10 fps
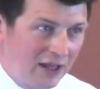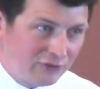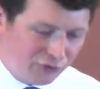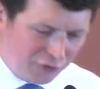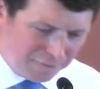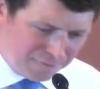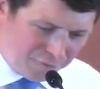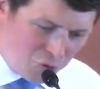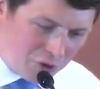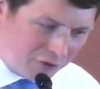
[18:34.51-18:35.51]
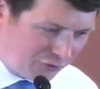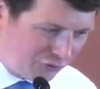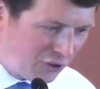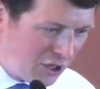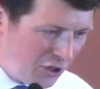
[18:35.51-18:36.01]
That's the
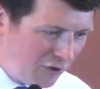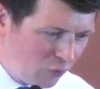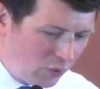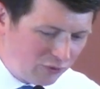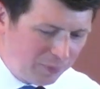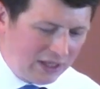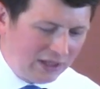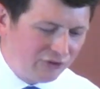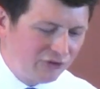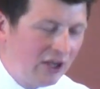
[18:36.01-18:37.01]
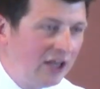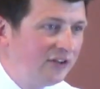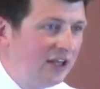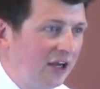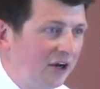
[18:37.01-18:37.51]
force of what's being
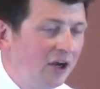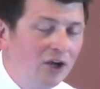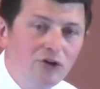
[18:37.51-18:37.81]
said here.